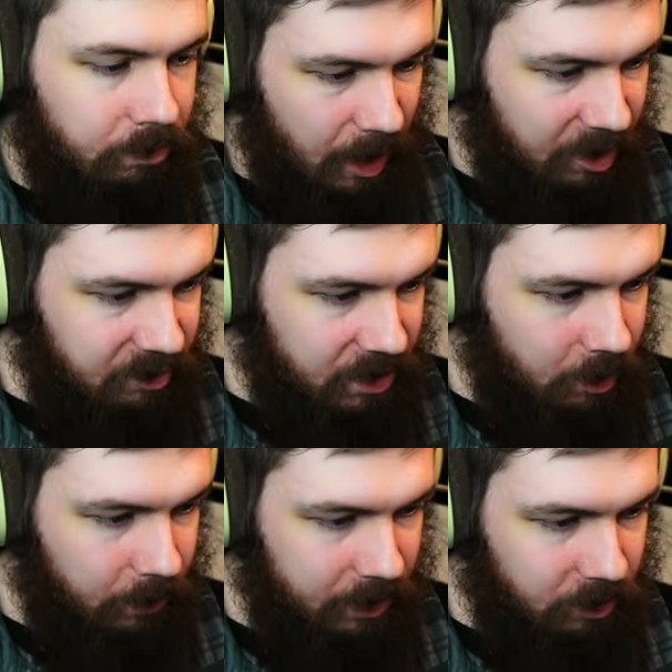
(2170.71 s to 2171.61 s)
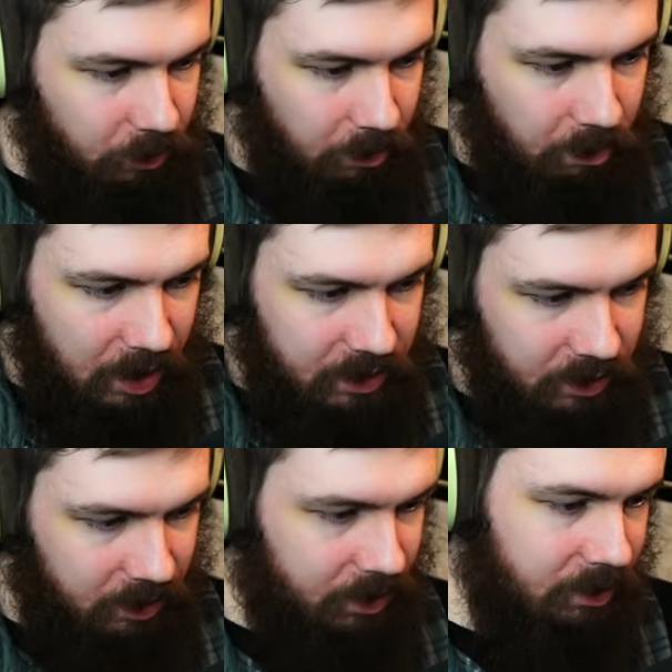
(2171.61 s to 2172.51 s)
I have this going into a
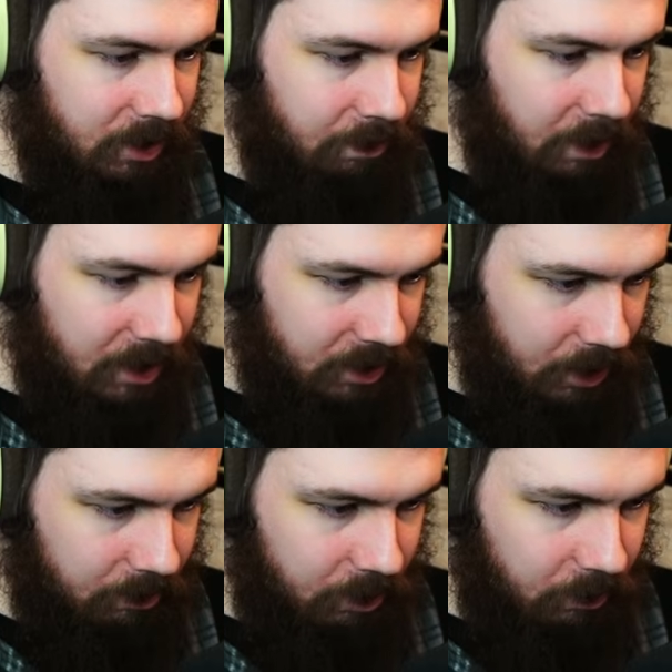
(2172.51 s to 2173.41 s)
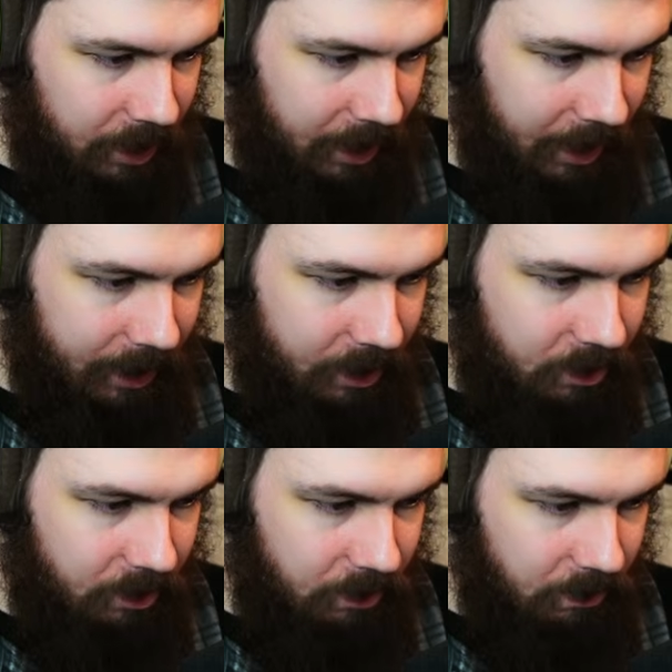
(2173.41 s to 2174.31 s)
bus, and in this bus, I'm going to
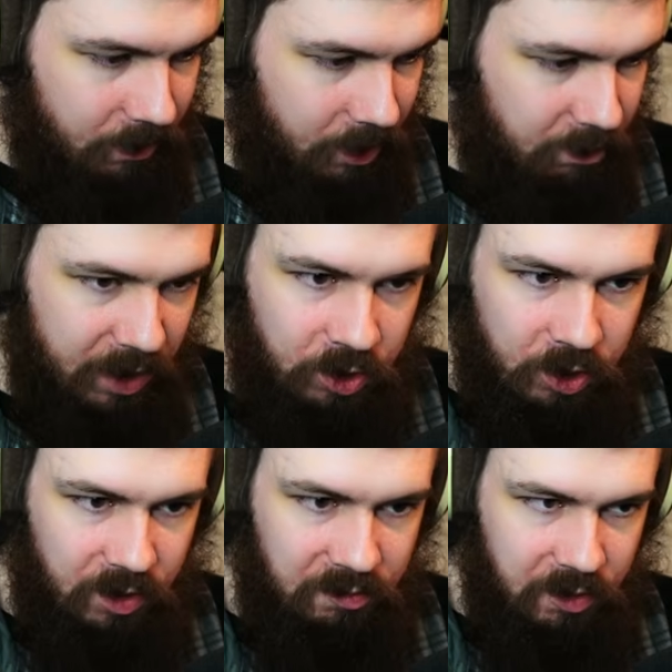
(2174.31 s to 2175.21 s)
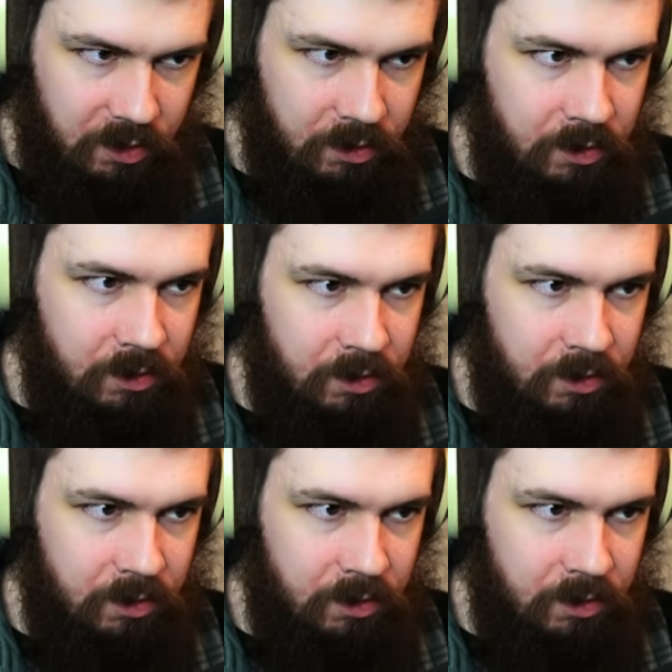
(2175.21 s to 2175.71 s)
add a pitch shifter.